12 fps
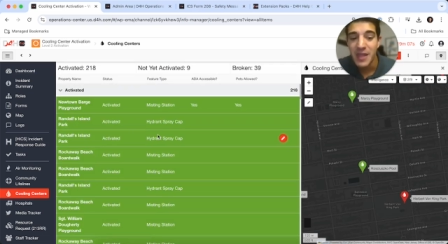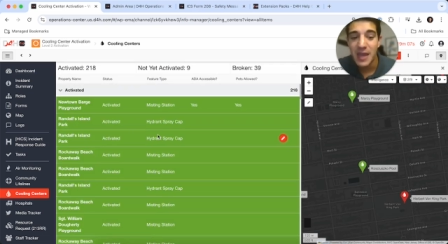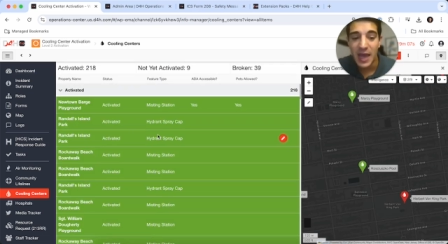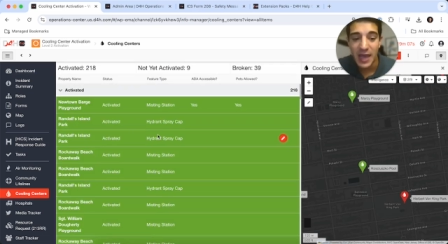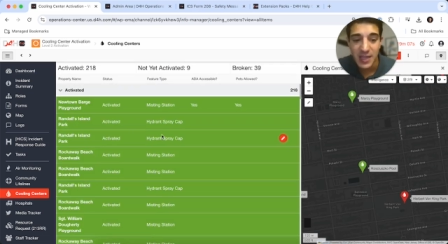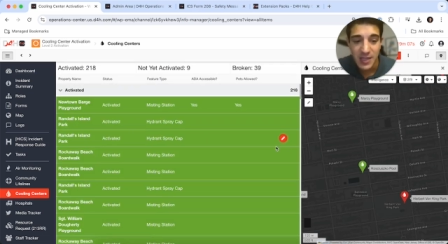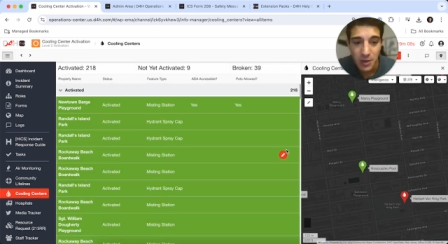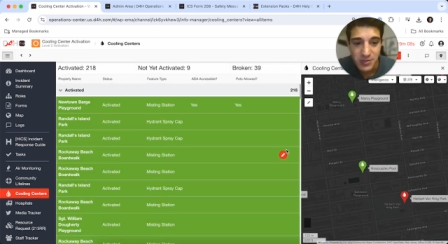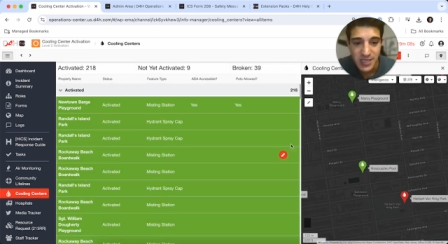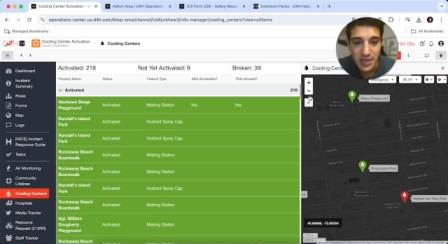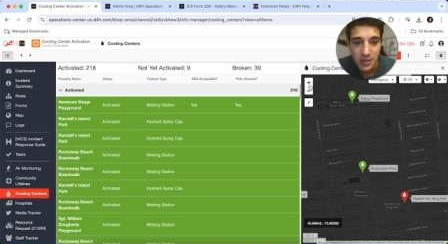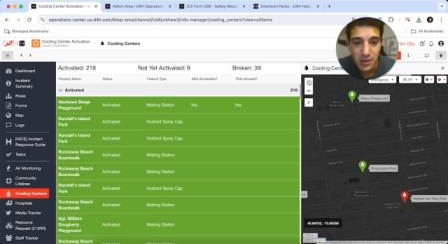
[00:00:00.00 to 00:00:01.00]
I can go
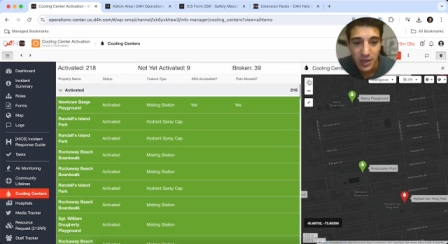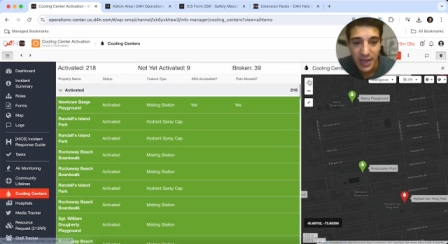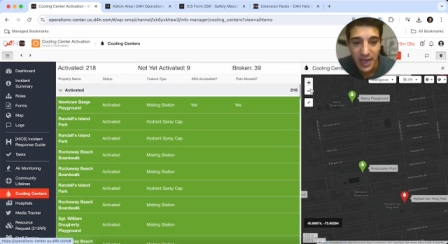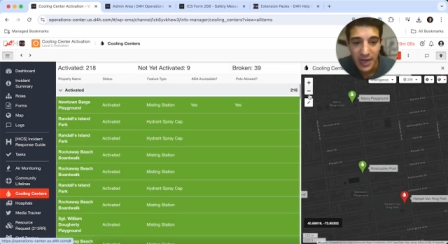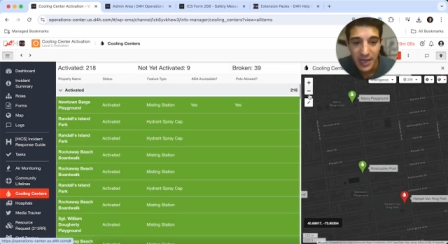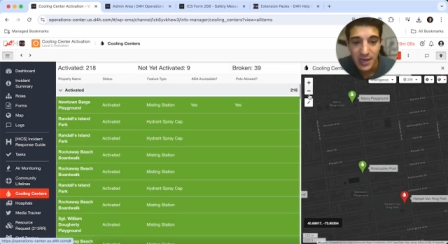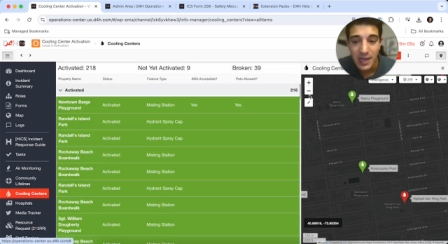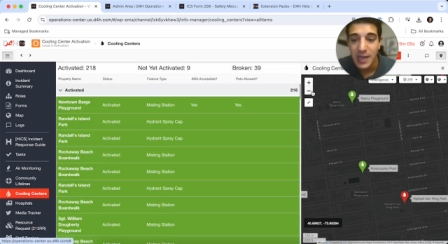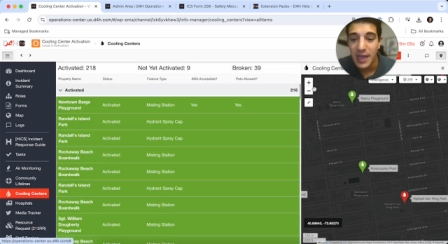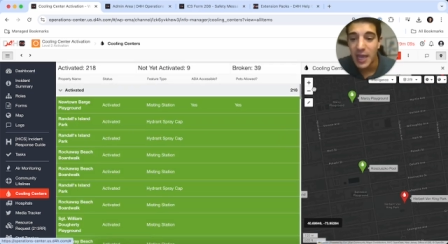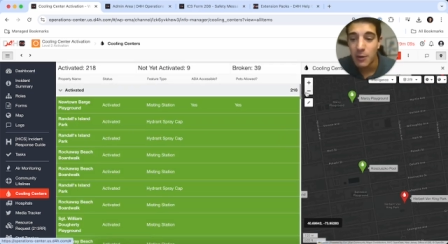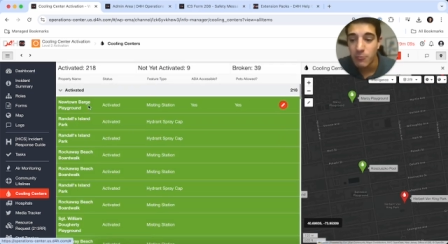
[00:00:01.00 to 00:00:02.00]
take a look at it,
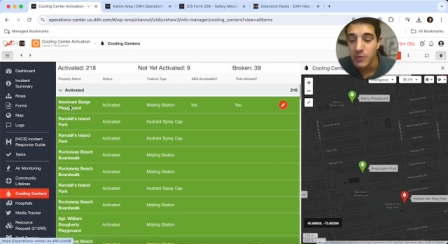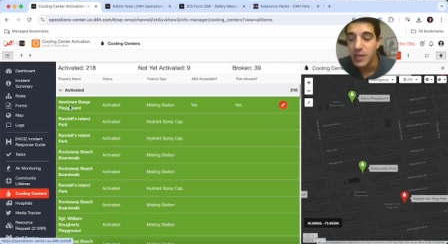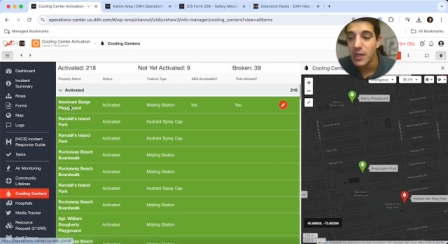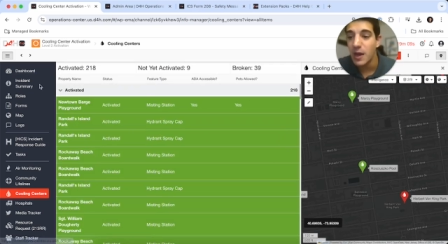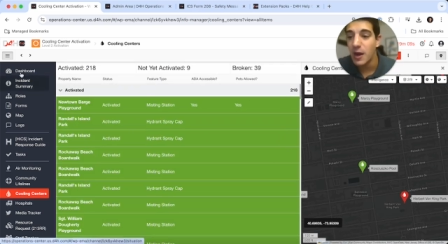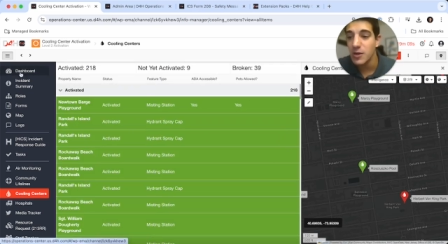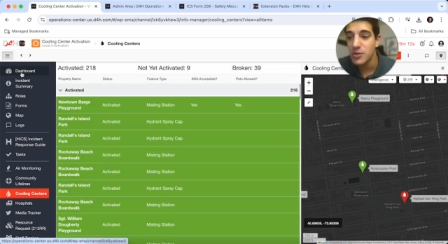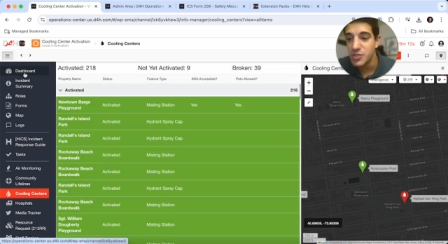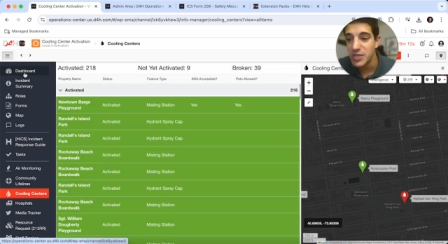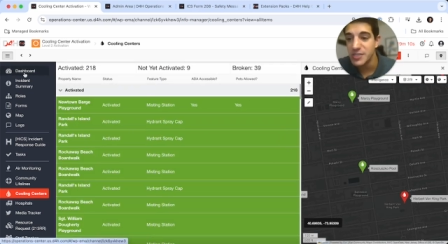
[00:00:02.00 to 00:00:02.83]
and we are just